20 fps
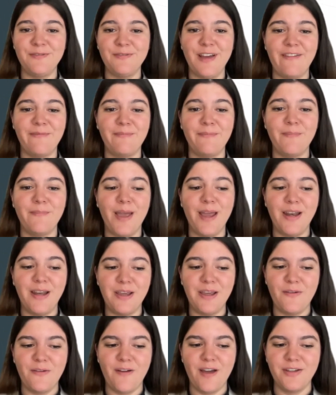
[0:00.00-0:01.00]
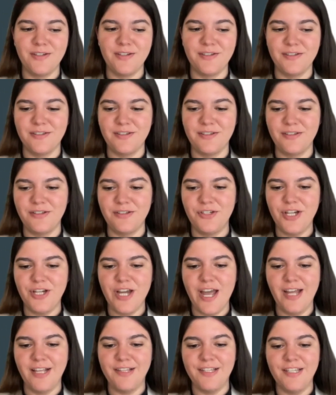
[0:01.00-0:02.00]
We have many questions in the
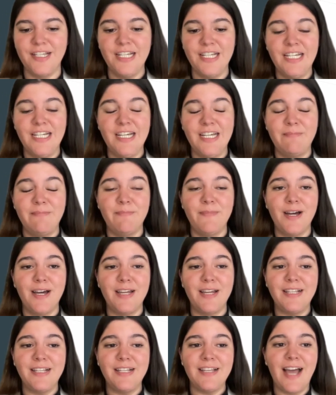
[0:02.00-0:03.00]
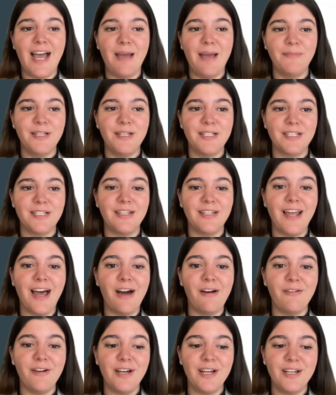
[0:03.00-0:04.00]
chat, but the time doesn't
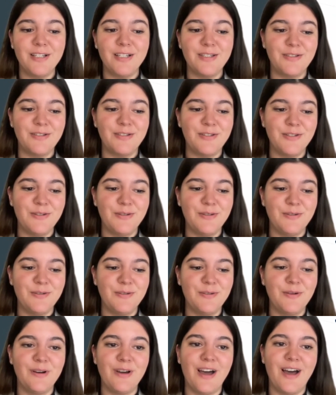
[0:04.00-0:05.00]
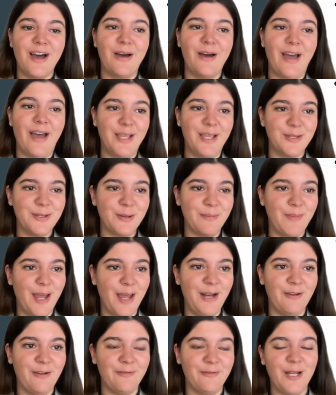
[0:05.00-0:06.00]
allow us to answer
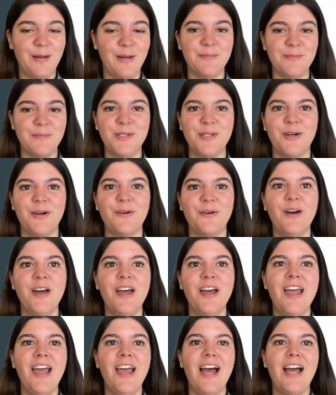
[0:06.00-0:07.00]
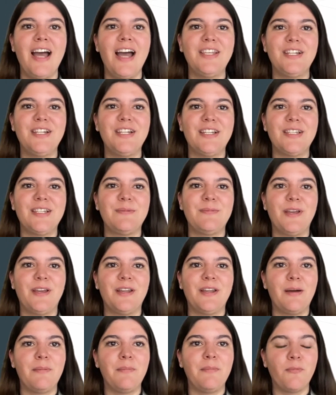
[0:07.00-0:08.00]
many of them. So I just
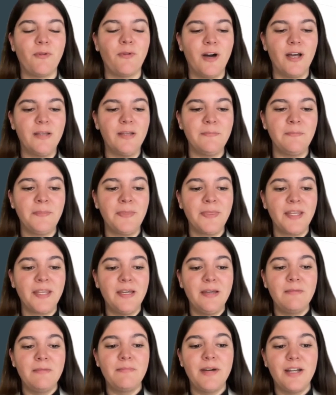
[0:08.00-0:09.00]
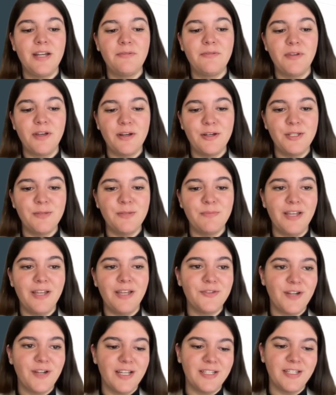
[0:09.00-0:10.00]
picked up one, but we're going to be
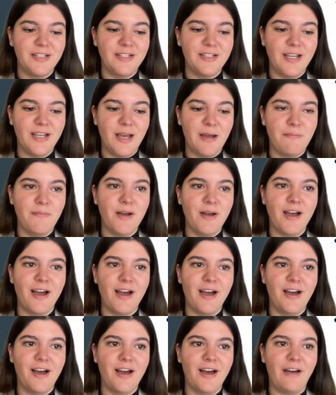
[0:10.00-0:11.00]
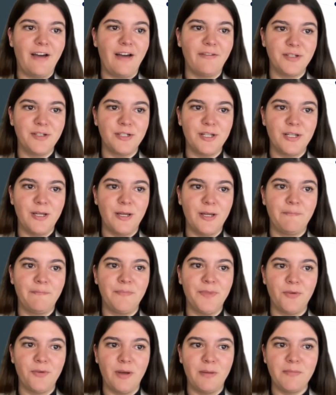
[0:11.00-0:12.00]
addressing them after
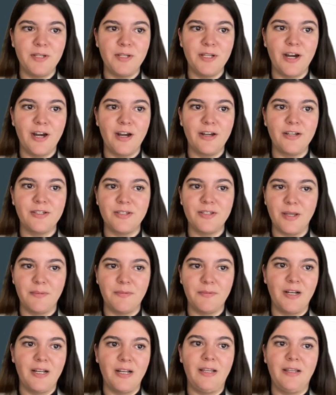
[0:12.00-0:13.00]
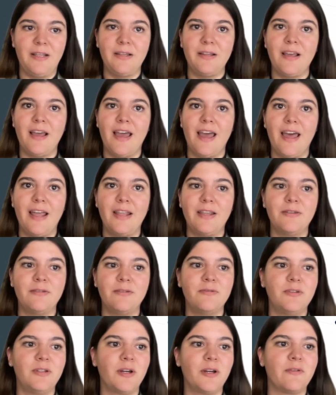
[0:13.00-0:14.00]
the webinar separately
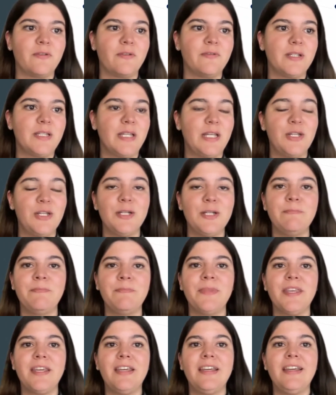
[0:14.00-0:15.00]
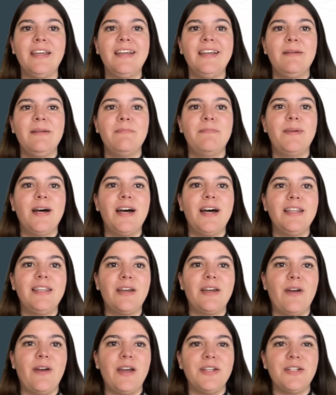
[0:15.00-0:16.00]
and in a conversation. But
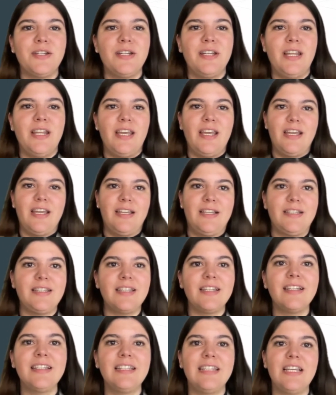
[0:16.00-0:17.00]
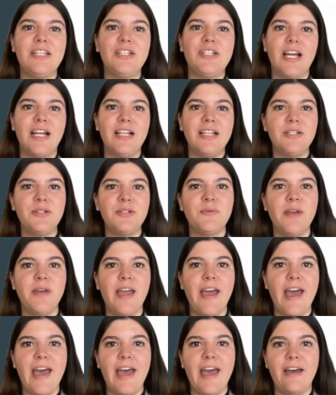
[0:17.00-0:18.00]
the question is, the challenge we
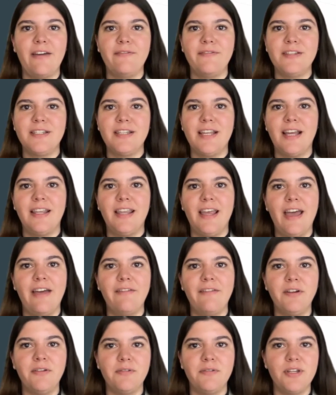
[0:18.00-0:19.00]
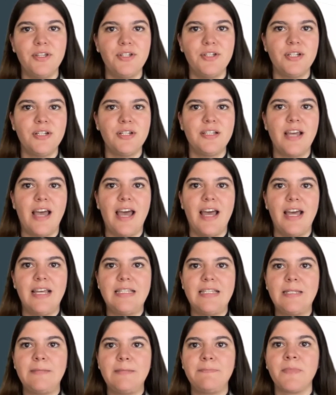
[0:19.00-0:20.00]
have is that every region
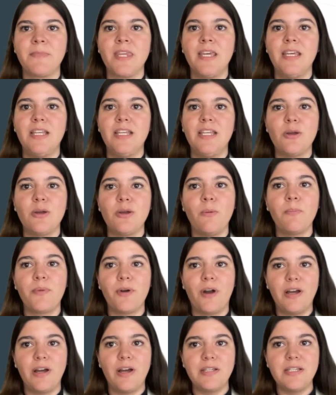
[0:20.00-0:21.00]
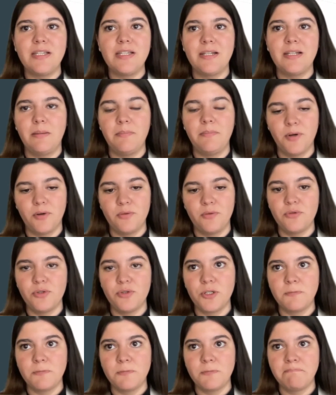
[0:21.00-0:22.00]
has its own process and approach.